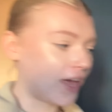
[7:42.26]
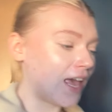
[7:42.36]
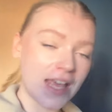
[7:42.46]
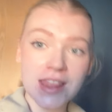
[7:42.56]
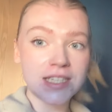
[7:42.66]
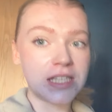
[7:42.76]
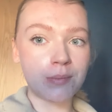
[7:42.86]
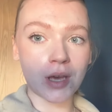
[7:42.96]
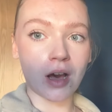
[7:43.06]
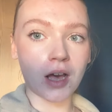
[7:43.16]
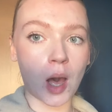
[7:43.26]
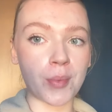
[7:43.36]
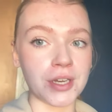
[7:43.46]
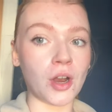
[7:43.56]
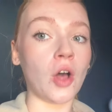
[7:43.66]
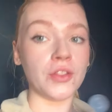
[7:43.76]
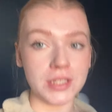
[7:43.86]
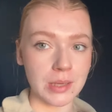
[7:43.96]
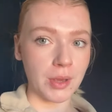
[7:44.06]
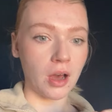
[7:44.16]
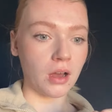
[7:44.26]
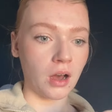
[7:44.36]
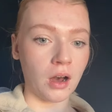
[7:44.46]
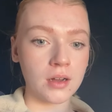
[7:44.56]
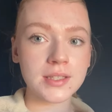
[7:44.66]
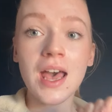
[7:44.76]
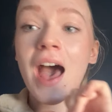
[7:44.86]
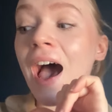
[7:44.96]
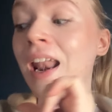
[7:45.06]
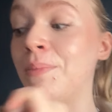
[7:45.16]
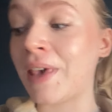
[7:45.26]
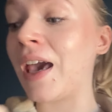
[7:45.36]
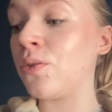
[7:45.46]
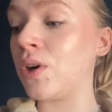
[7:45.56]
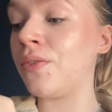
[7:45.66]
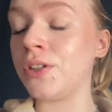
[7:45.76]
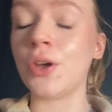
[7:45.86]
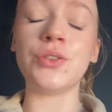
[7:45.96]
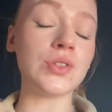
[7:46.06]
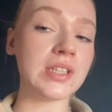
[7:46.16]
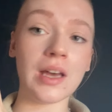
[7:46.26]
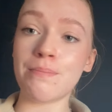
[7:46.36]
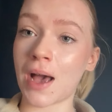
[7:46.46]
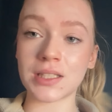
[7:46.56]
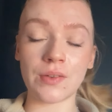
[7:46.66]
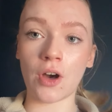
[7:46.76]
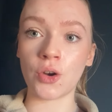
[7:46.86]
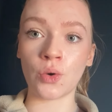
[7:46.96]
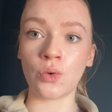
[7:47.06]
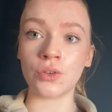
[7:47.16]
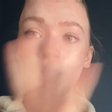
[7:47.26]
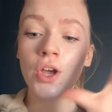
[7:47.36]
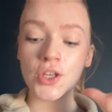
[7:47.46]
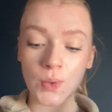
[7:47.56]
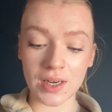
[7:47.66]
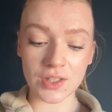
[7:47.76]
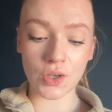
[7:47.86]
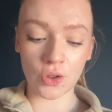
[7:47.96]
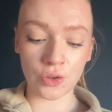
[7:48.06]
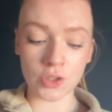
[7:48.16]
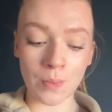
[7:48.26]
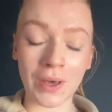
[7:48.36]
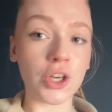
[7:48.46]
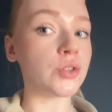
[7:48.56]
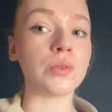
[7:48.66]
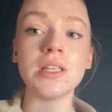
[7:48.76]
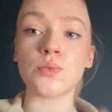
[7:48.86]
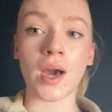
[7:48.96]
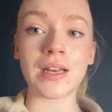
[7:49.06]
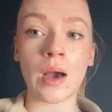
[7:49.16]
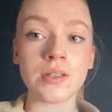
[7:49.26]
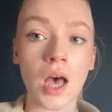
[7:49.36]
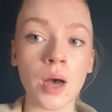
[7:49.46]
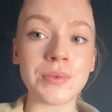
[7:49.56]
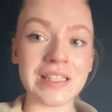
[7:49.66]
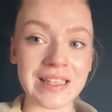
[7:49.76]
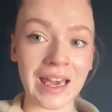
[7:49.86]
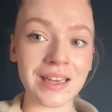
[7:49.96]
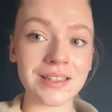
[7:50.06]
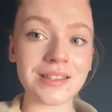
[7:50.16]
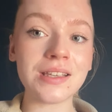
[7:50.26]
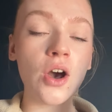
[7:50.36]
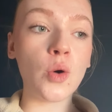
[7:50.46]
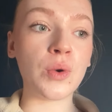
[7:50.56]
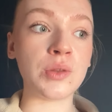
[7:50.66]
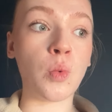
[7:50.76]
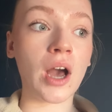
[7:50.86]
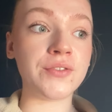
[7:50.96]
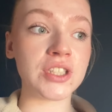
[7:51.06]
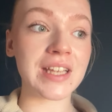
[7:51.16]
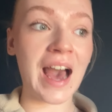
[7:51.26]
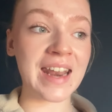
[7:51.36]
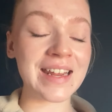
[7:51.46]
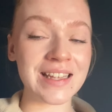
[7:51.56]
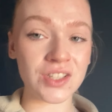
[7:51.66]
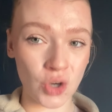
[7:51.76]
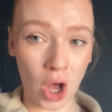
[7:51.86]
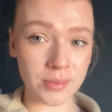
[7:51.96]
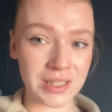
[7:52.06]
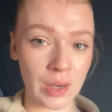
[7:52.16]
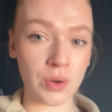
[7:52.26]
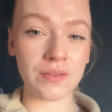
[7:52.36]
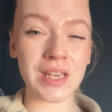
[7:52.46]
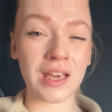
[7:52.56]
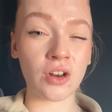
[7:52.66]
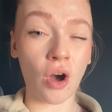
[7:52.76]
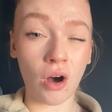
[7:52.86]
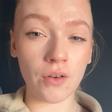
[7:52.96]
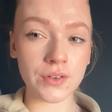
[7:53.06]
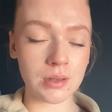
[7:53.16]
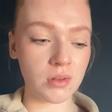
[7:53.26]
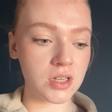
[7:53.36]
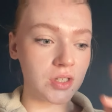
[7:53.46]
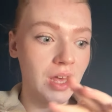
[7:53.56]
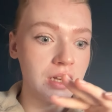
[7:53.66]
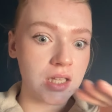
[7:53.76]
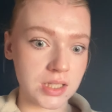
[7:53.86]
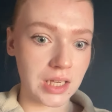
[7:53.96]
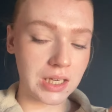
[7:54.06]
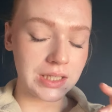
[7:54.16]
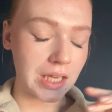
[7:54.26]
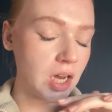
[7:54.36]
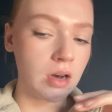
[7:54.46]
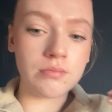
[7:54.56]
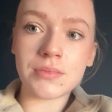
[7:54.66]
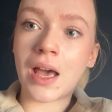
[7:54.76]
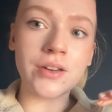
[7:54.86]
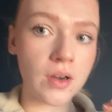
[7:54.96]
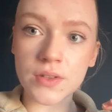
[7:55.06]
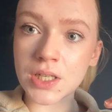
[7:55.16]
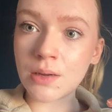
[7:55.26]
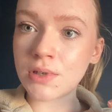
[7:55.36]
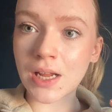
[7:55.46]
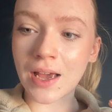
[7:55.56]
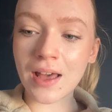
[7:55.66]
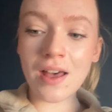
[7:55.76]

in the TBR cupboard and on the TBR cart, and I'm getting rid of a load. You'll see a massive unhaul, so I need to go through it. So my Goodreads right now is up to date with what I've just added. It's not up to date what I've taken off, because I'm going to do that another day, because I don't have the time today.